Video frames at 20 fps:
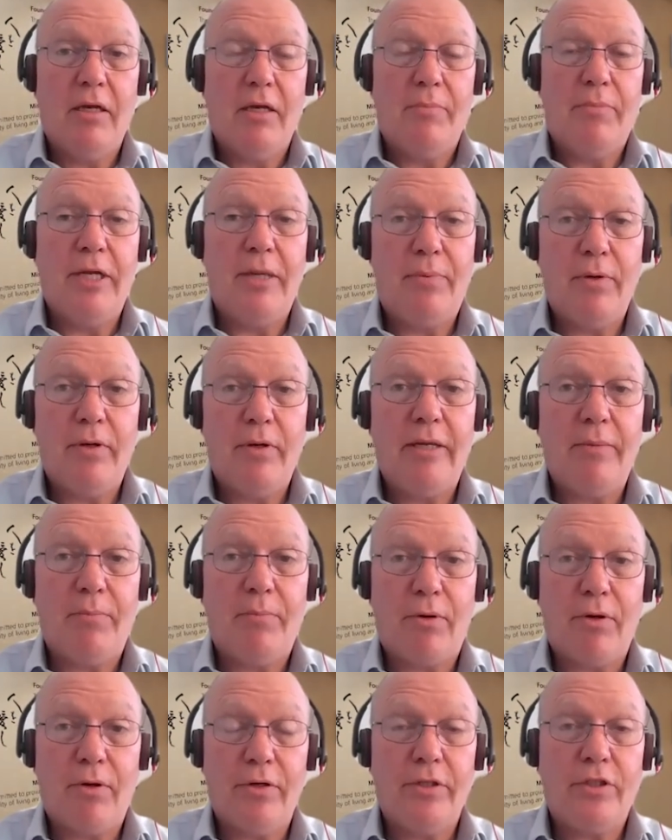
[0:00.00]
people who
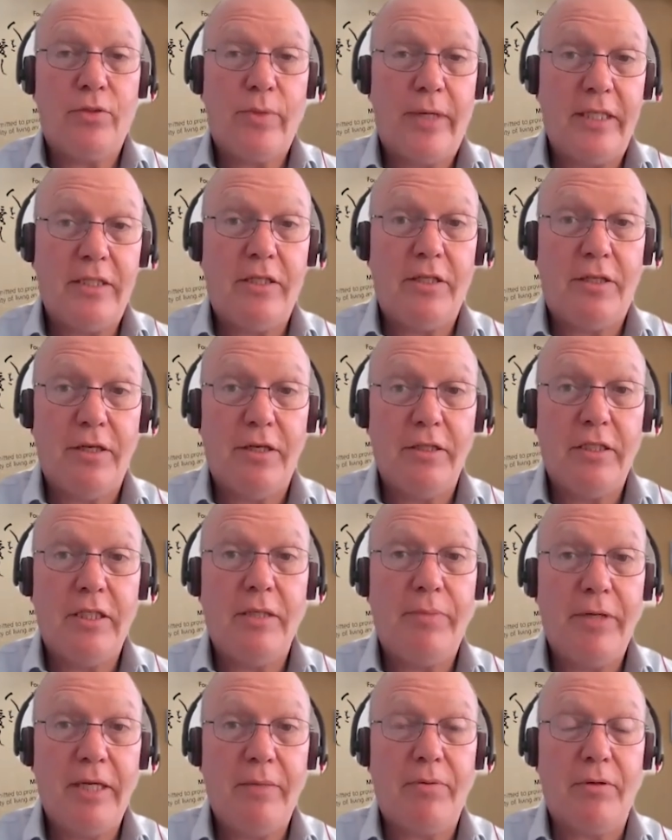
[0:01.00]
employ 20, 30
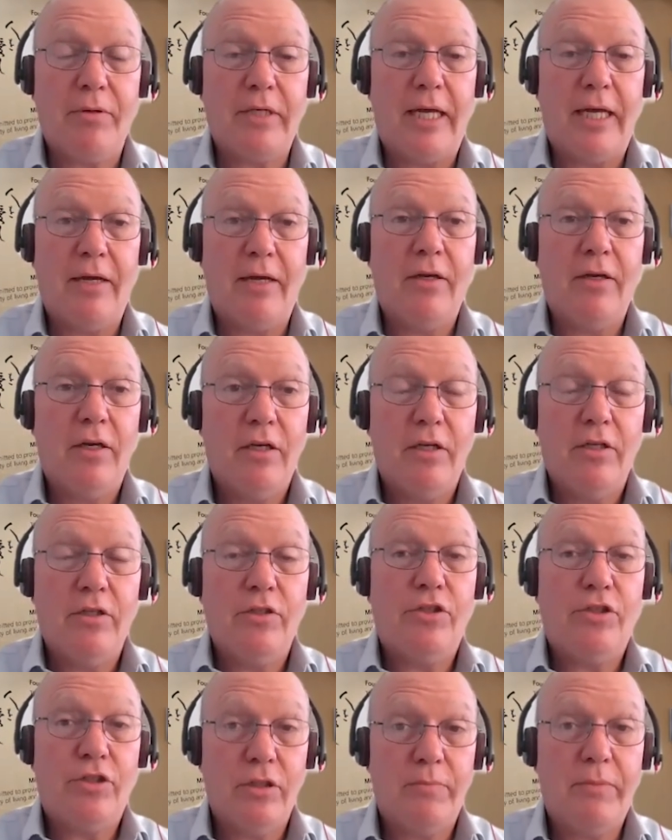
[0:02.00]
people now,
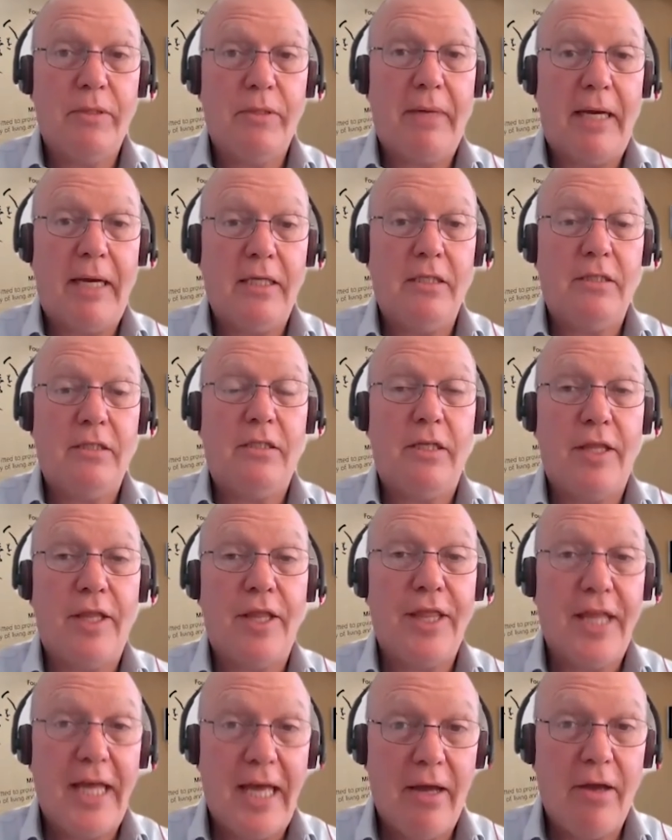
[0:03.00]
should be
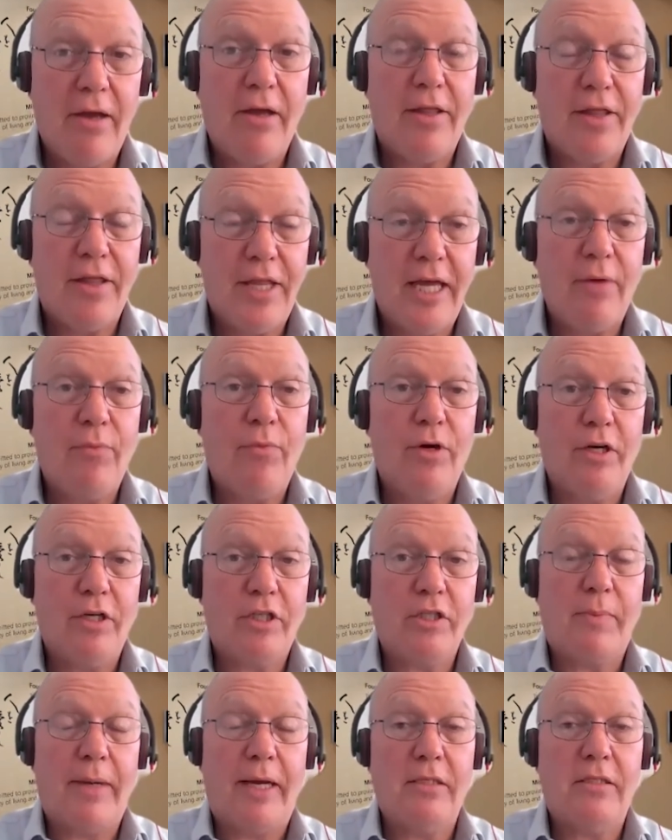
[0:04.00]
managing their
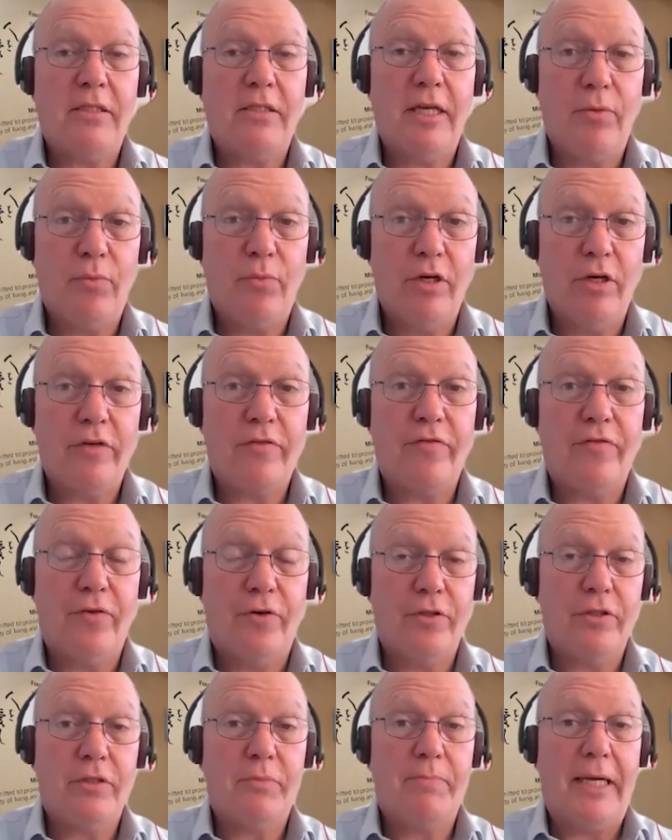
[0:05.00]
workspace, their
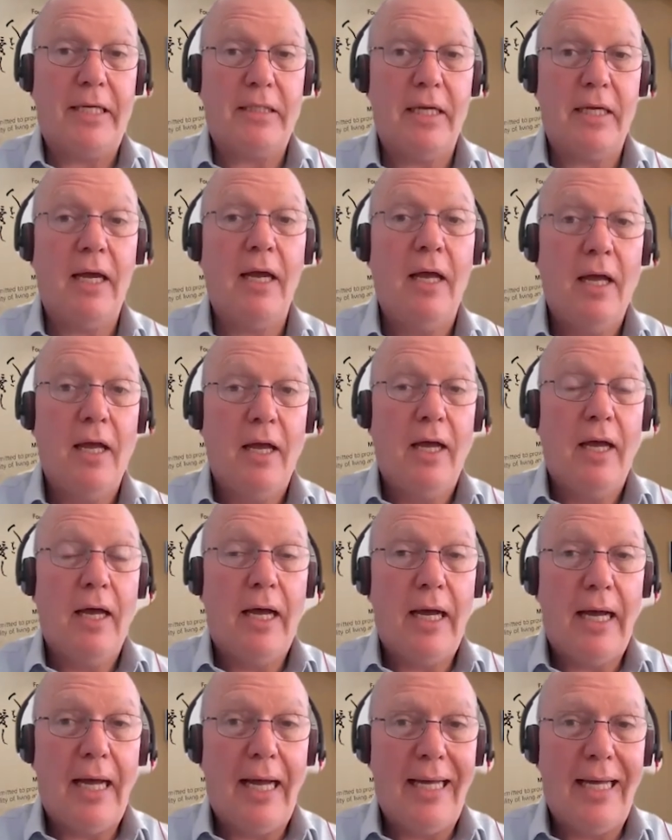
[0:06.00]
workforce better,
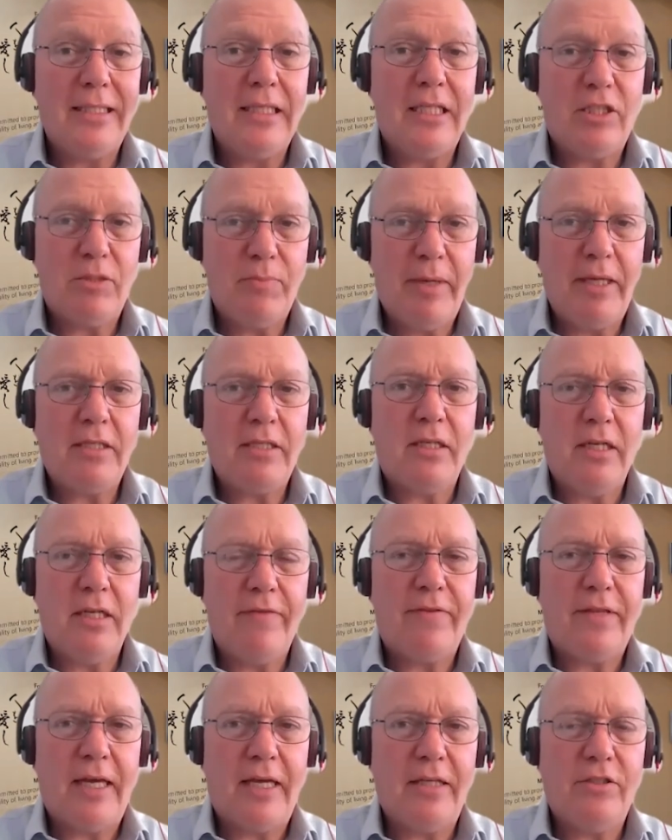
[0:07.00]
especially
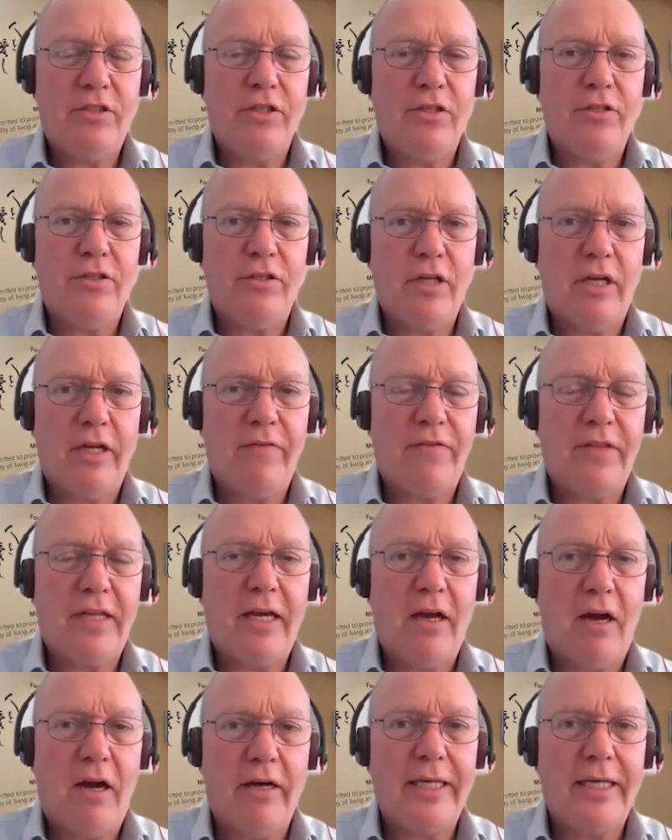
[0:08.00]
if
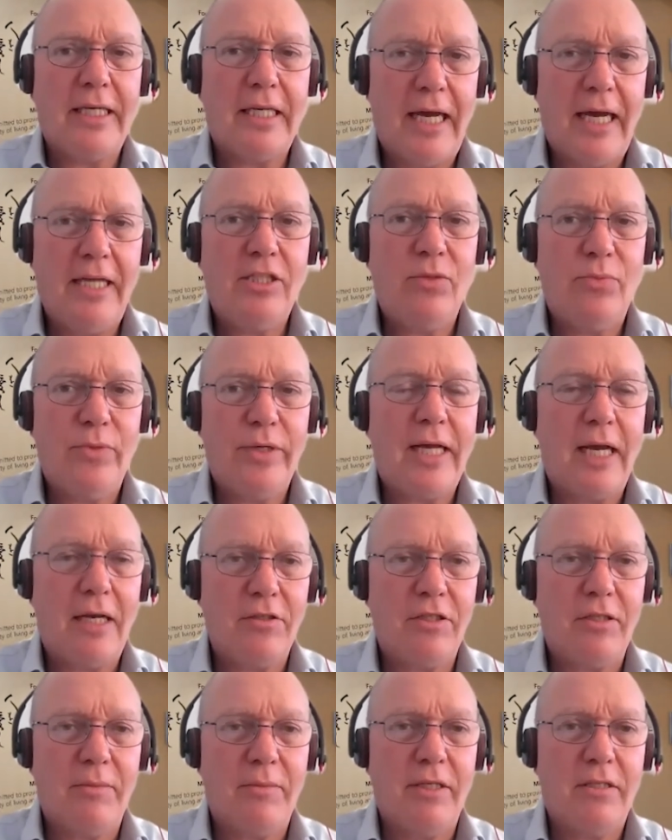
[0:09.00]
they are engaging with
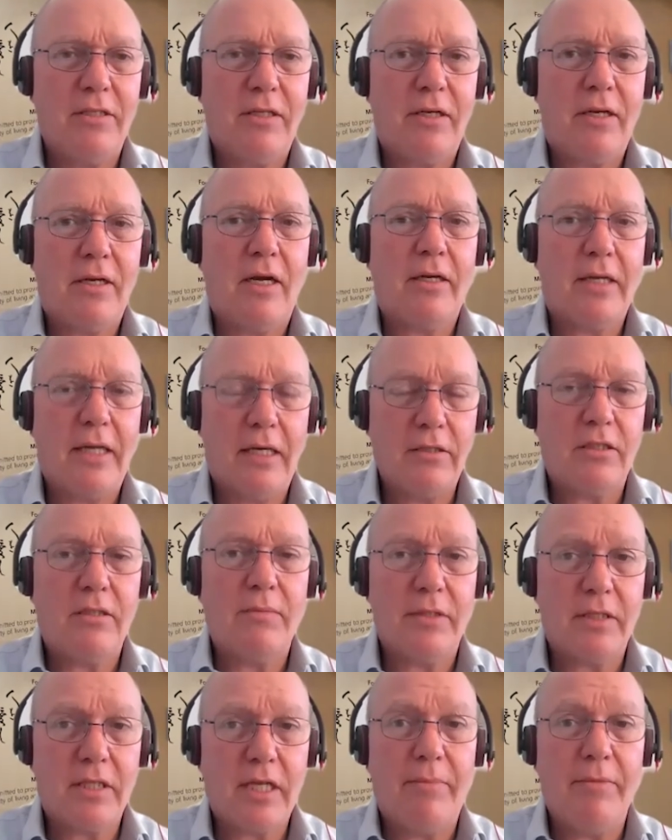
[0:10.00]
customers and they've got
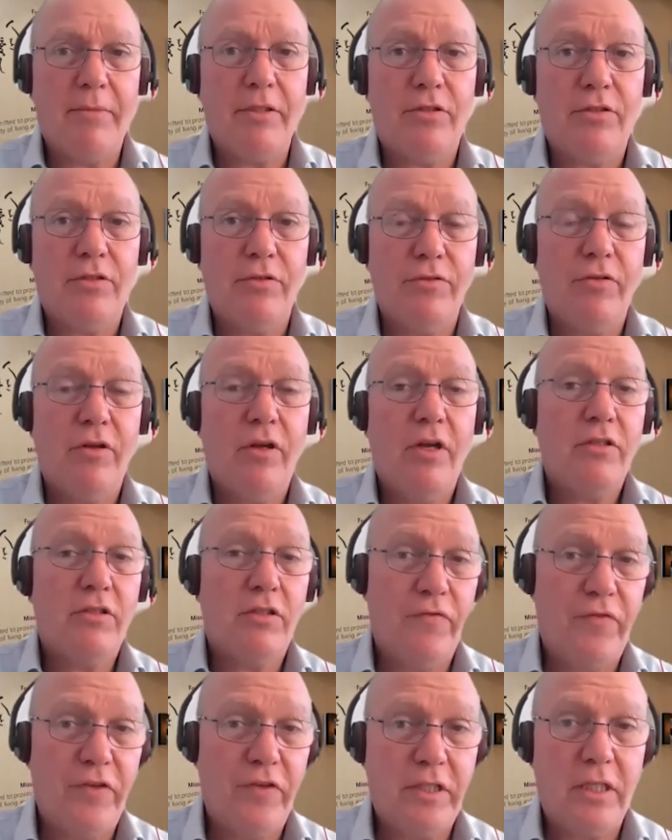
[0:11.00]
customers coming to
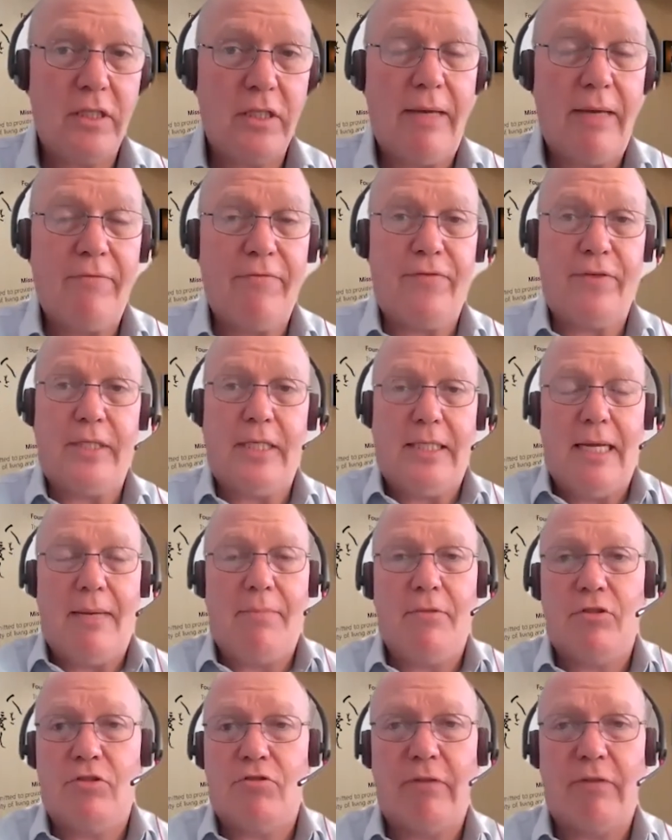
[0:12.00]
visit them for
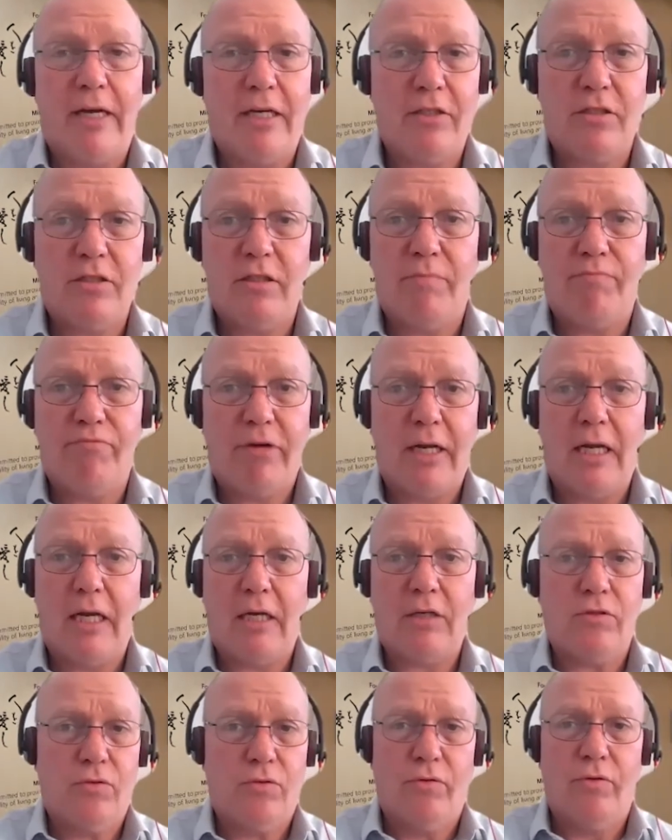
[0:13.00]
demonstration of
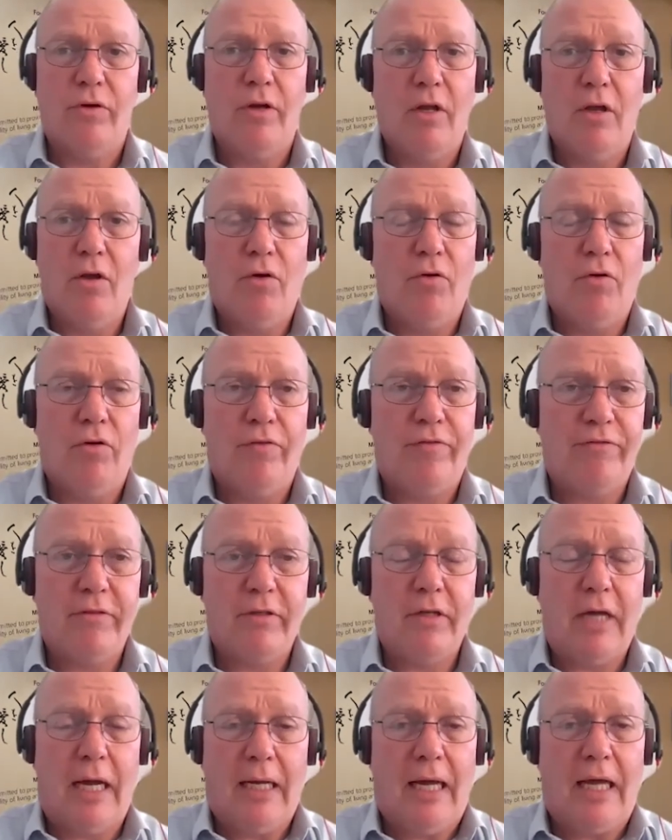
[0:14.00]
products or
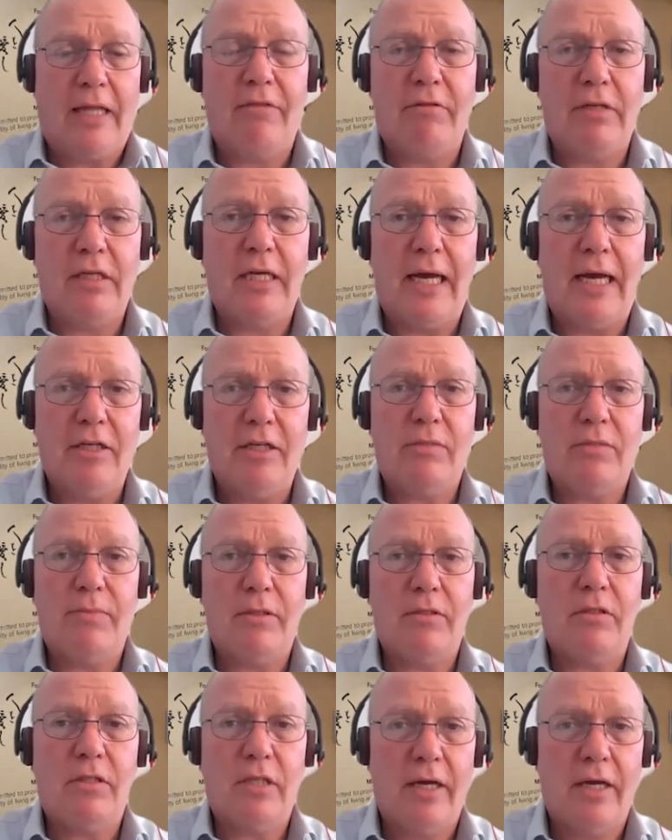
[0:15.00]
for other engagements.